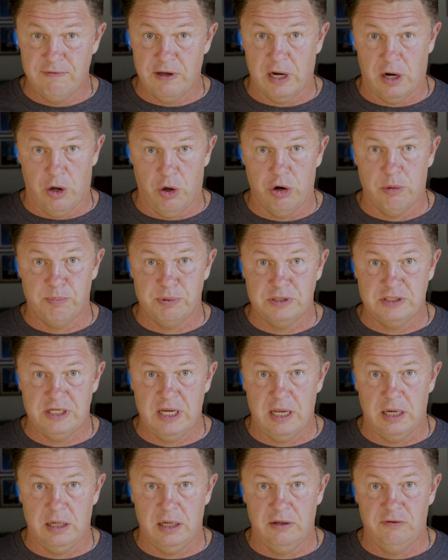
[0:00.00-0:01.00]
at
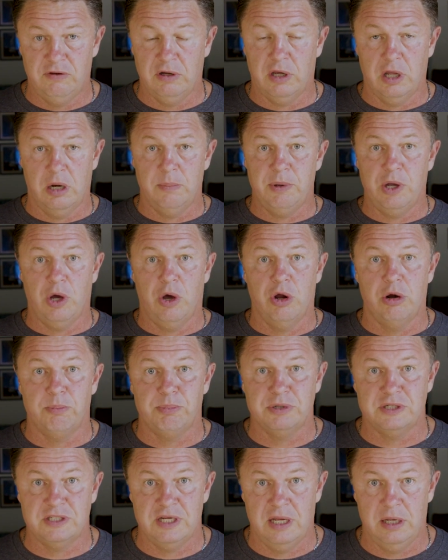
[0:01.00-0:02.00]
100%? Is it going to be
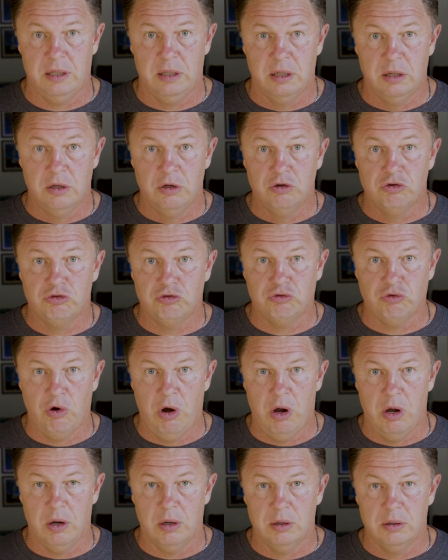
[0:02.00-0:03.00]
100%
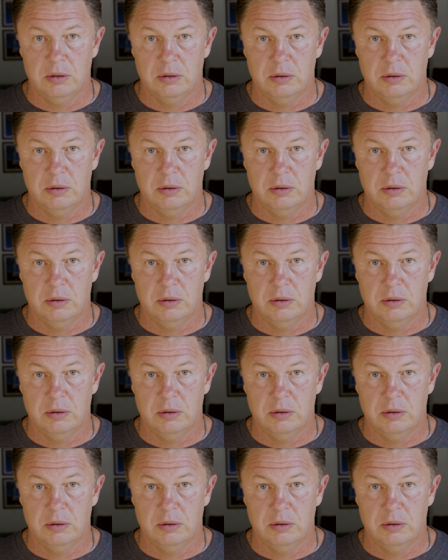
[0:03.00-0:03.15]
strong?